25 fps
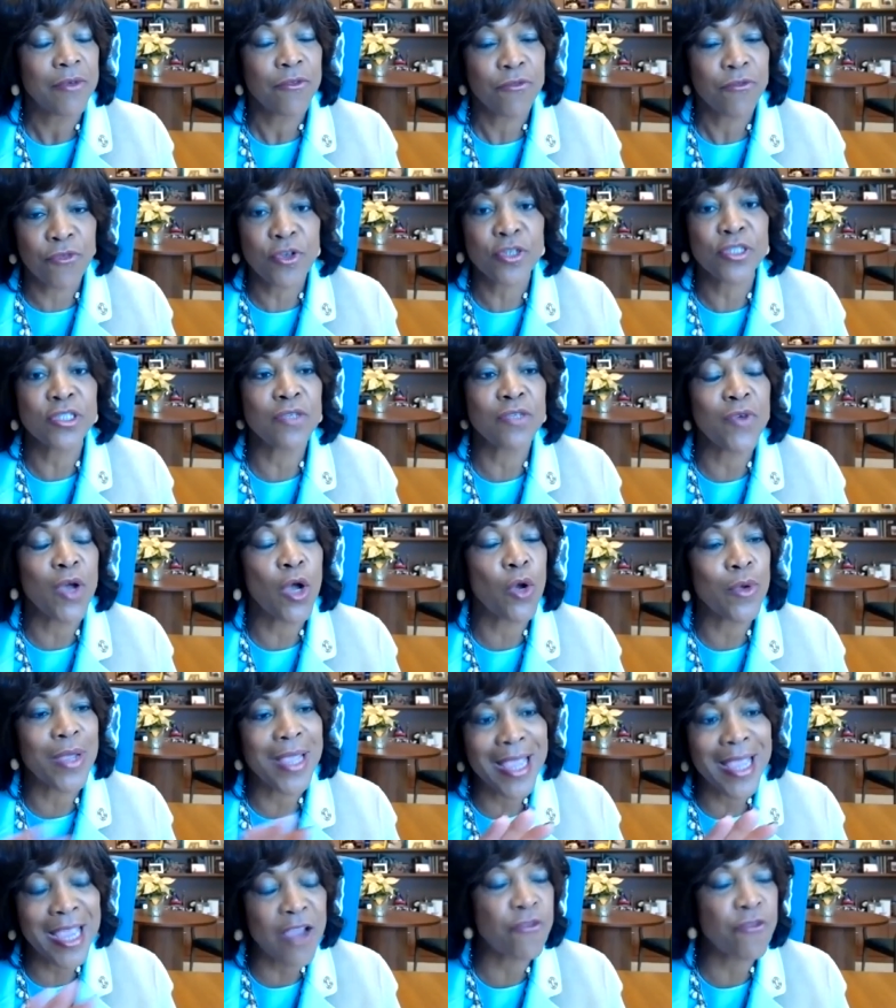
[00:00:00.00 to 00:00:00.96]
first of
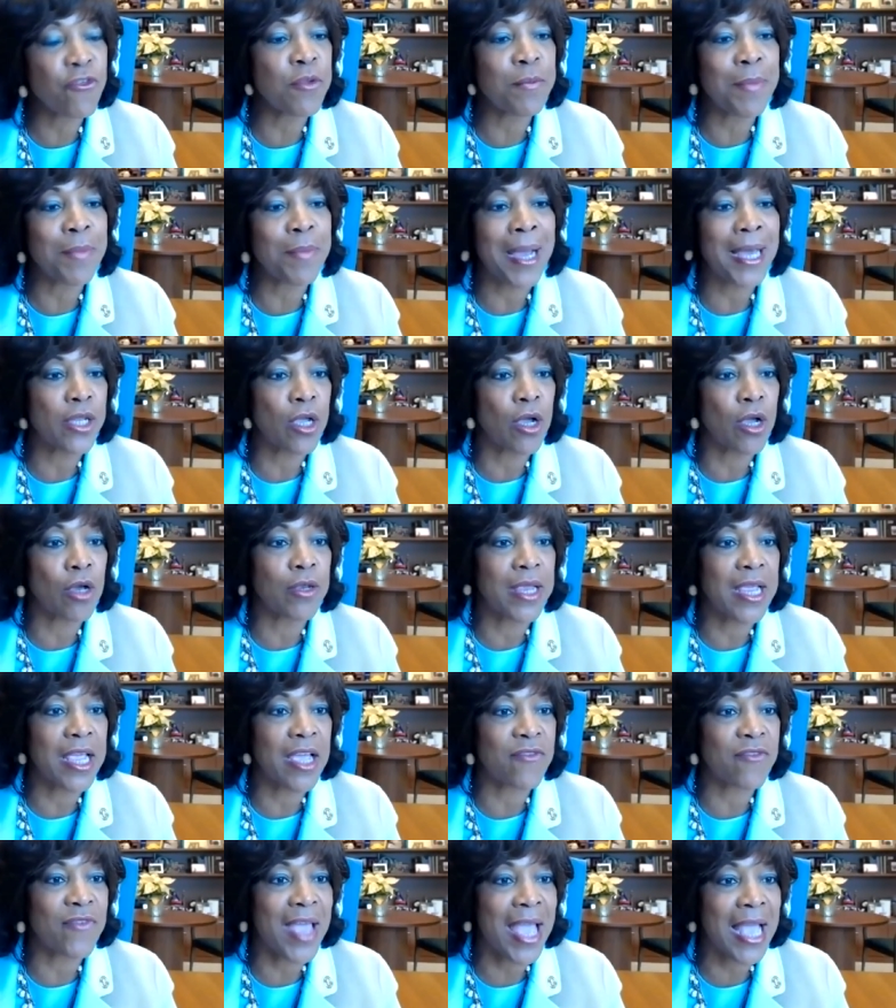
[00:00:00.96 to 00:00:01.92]
all, everybody ought to
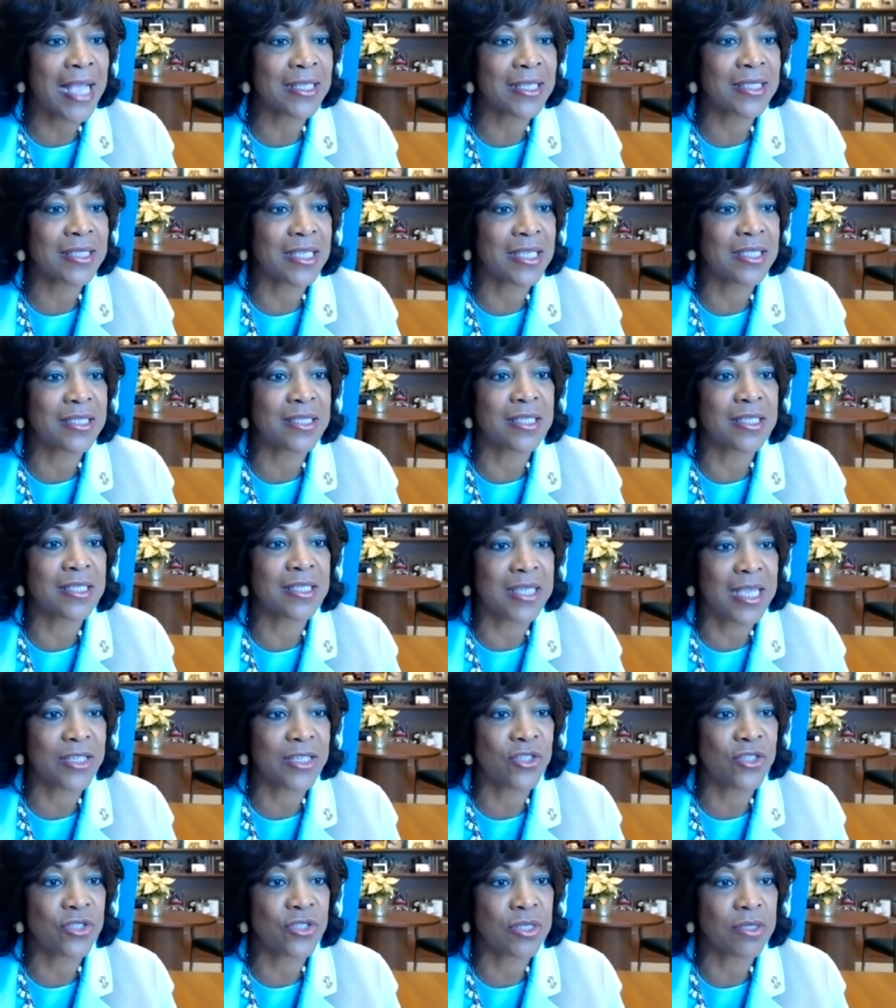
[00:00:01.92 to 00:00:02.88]
have access to
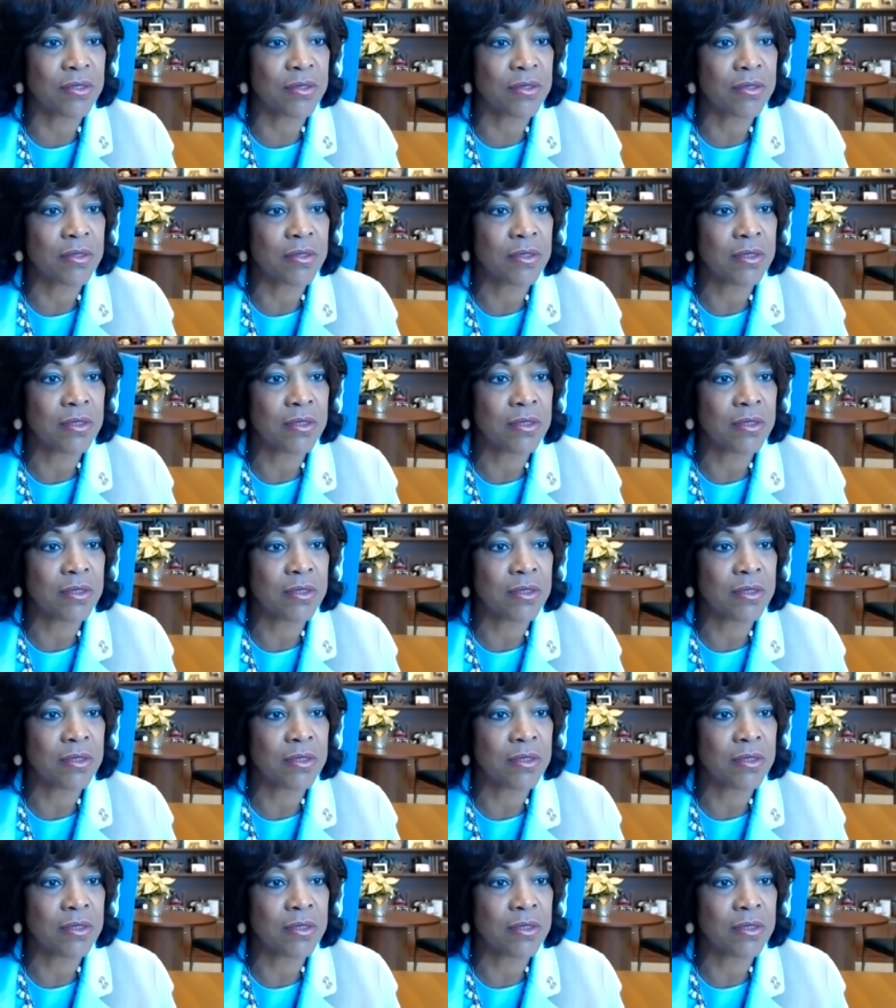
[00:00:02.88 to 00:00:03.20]
testing.